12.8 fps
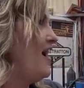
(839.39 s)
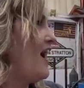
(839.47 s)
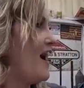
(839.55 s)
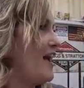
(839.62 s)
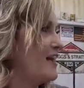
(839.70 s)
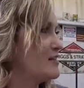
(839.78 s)

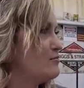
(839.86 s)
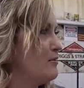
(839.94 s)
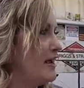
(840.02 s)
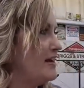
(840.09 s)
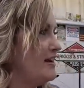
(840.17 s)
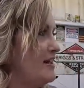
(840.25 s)
I
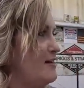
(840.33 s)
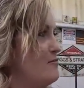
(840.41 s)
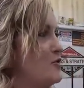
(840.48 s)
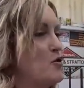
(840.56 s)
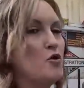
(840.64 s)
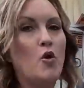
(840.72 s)
explained to him
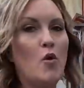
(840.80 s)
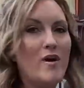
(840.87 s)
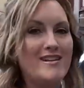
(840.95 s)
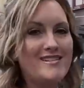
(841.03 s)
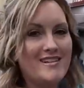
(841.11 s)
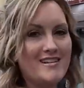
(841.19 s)
through
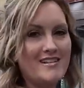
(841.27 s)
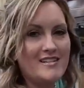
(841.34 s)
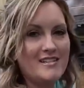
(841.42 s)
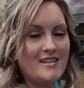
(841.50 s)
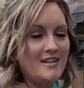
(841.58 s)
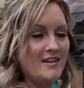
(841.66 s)
noises
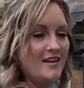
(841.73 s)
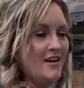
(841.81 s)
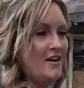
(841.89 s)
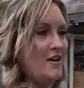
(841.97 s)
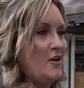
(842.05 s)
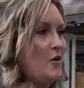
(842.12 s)

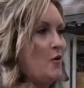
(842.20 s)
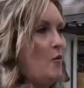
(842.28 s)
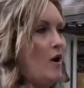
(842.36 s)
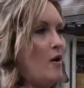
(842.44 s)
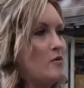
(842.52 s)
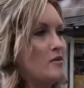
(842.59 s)
what